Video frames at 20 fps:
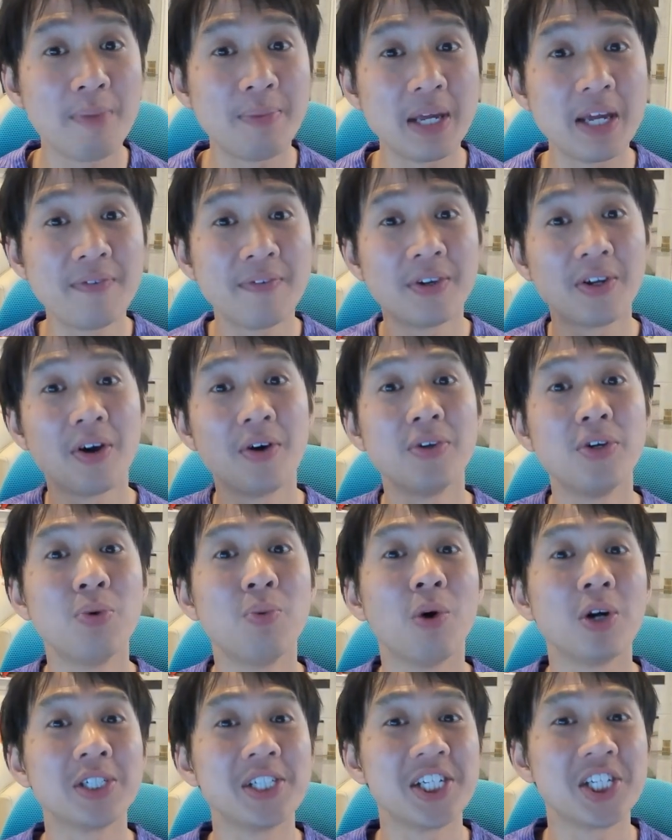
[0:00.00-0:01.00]
even though you
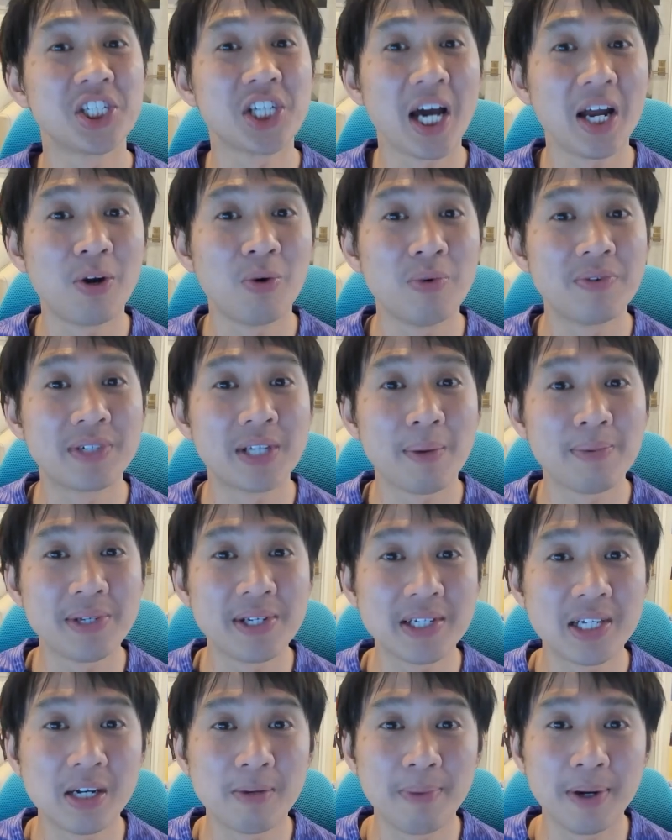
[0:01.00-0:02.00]
watch this channel with substance
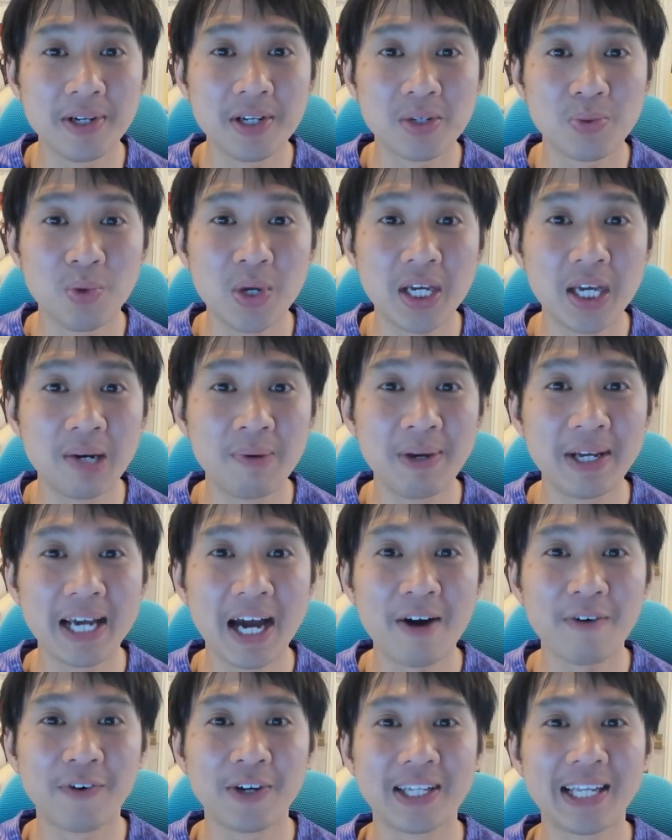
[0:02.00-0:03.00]
and abundance week in, week
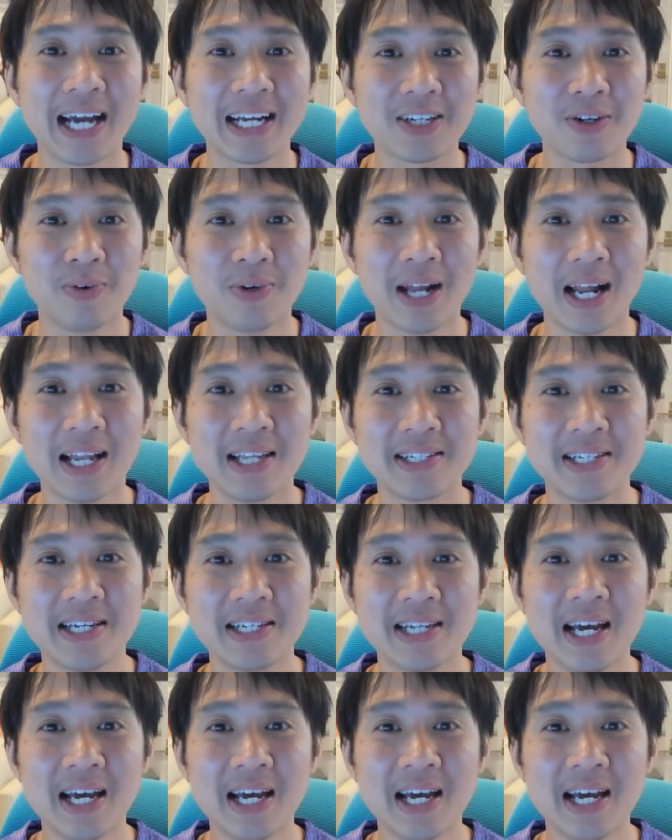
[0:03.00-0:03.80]
out for tactical analysis,